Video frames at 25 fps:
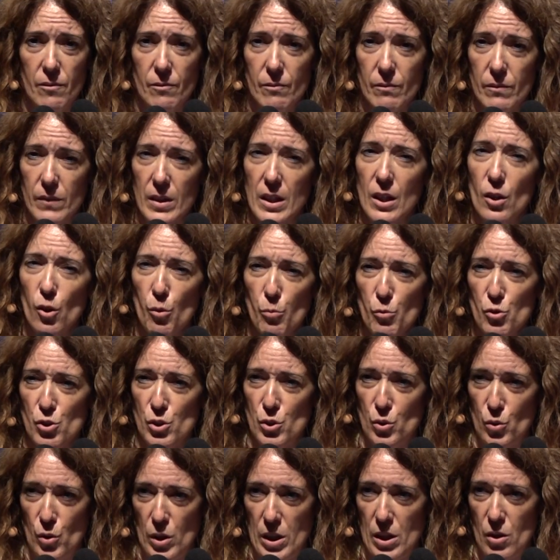Is my
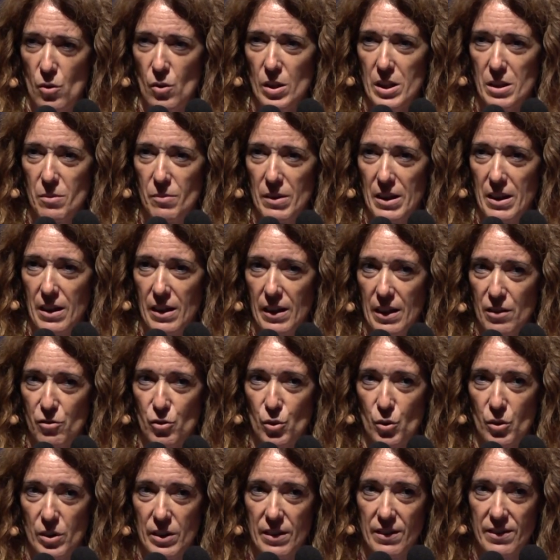cholesterol okay? Are my
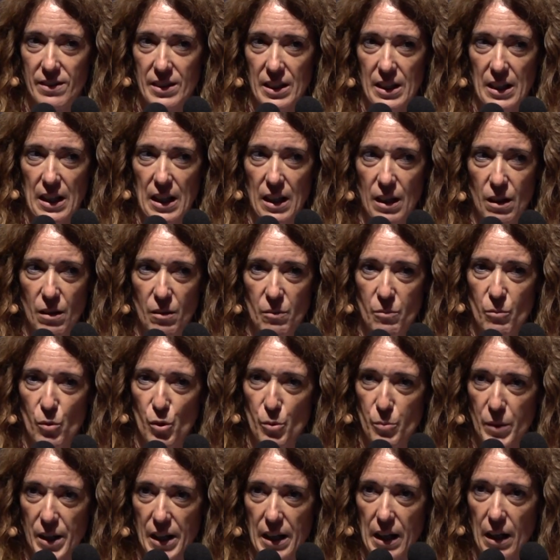triglycerides
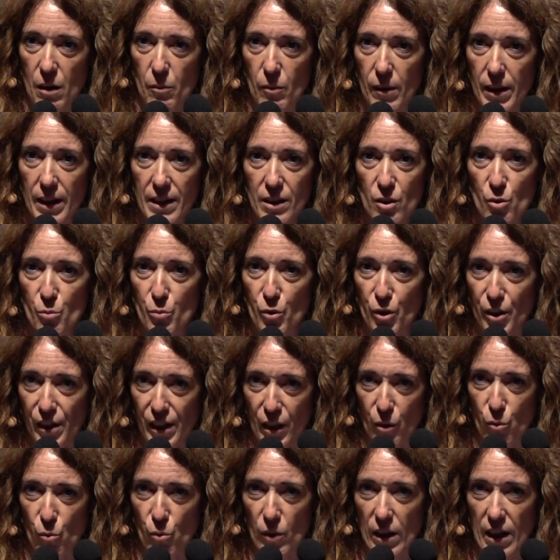okay? How
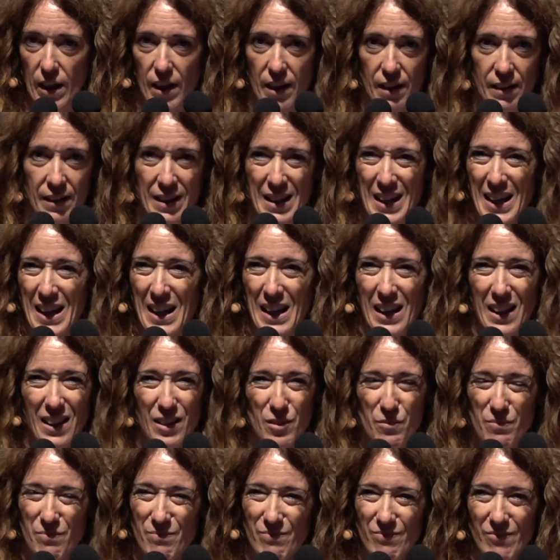am I
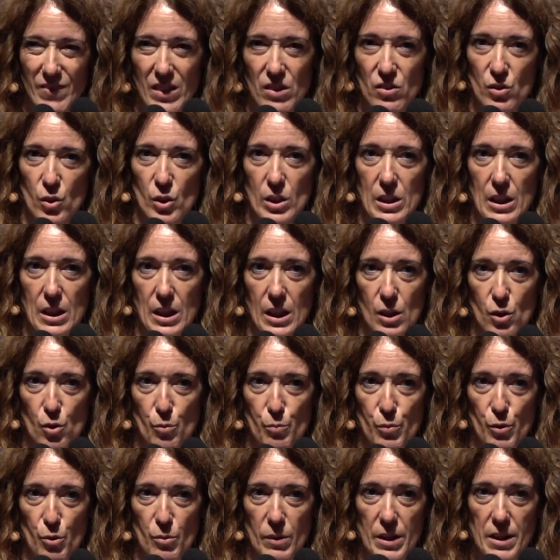in
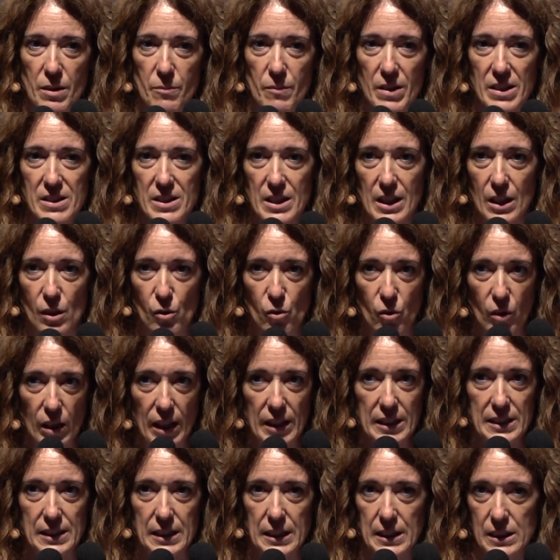gastrointestinally?
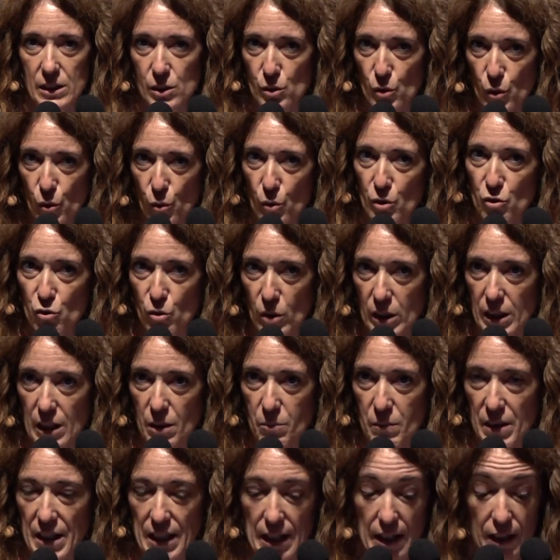Do I go to the
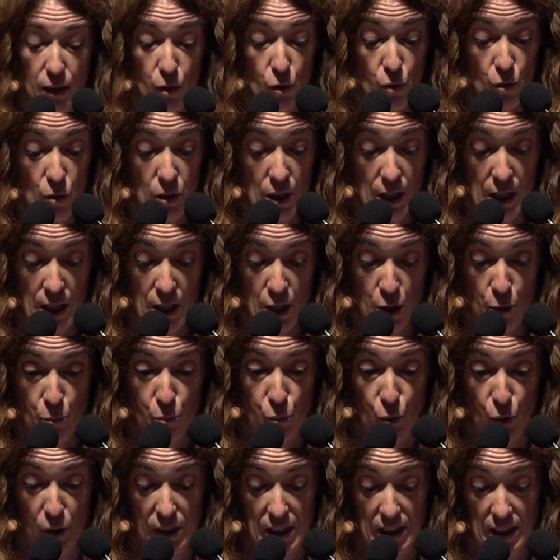bathroom
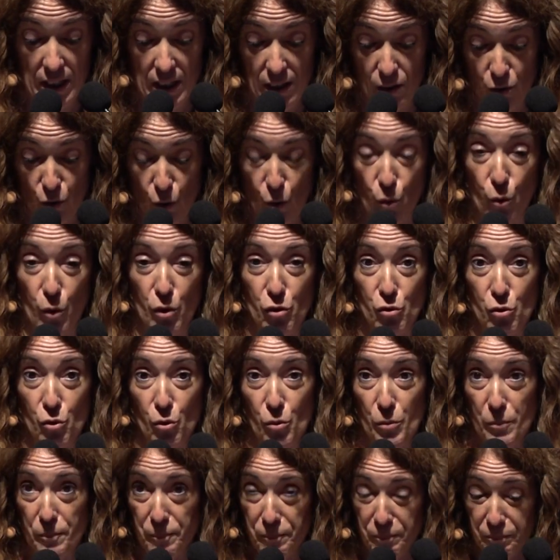regularly? Am
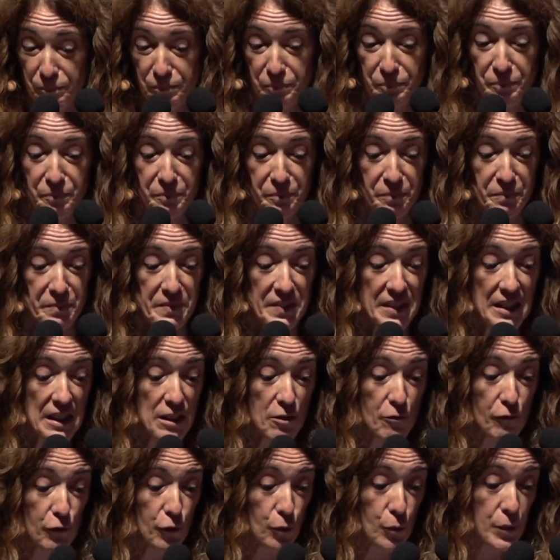I having
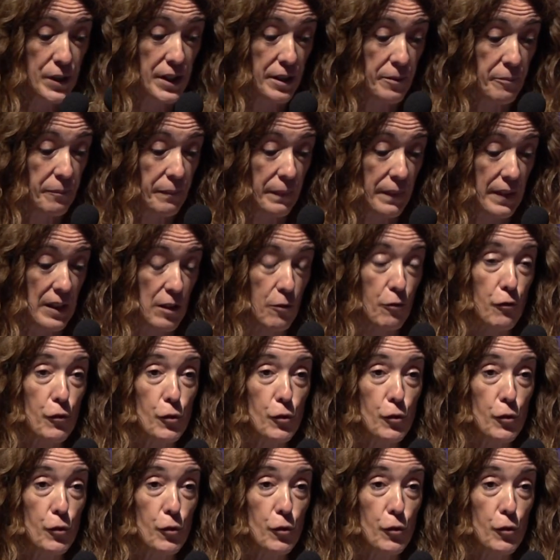problems? Gas?